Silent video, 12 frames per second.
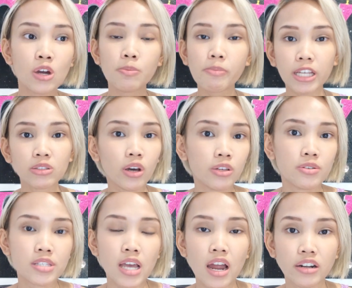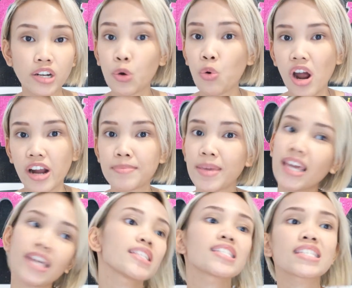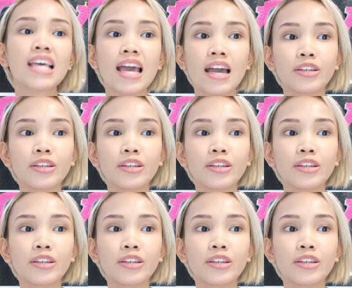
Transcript: kompleto kayo sa requirements,